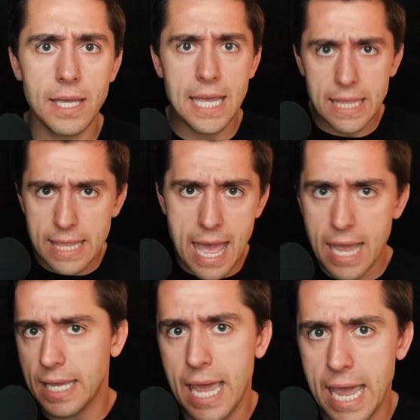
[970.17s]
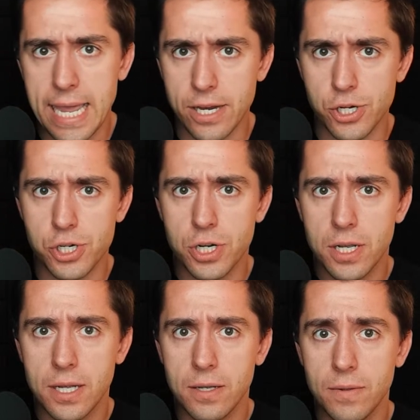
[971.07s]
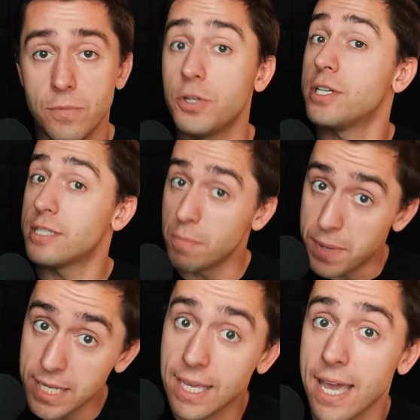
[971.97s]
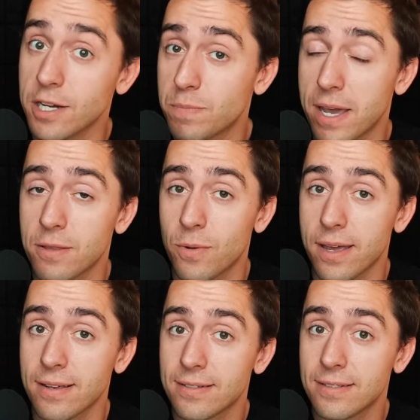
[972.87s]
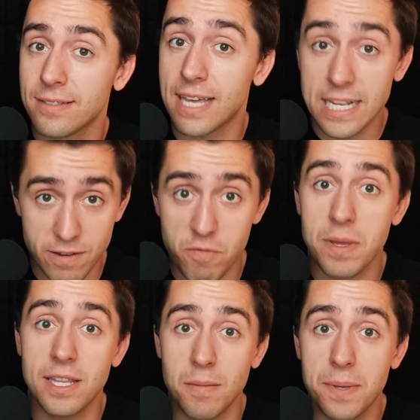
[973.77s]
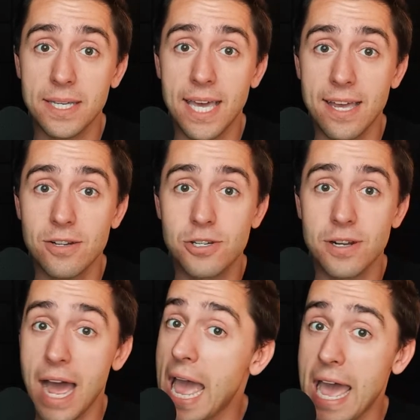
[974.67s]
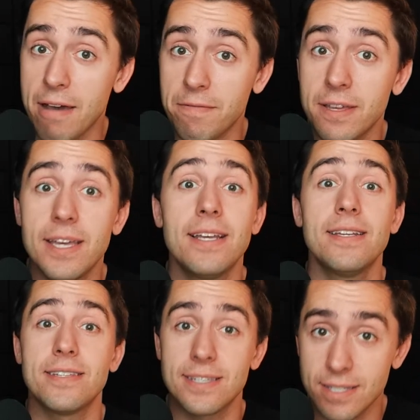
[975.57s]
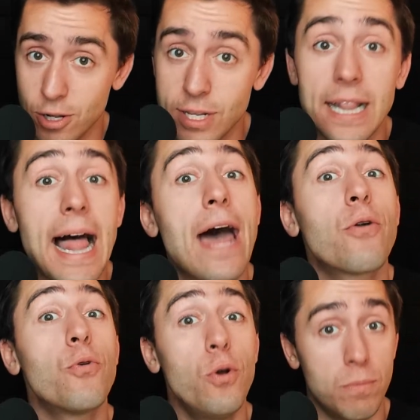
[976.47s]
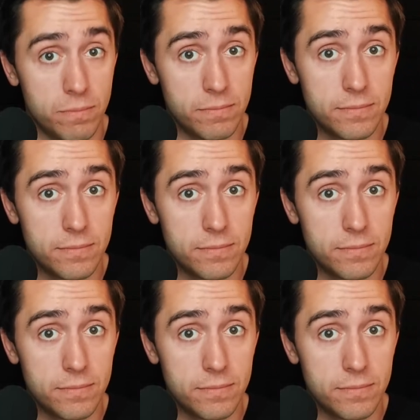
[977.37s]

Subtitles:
In that cage, which is the big cage, by the way. You guys ever been in the big cage? I have. There's a lot of room.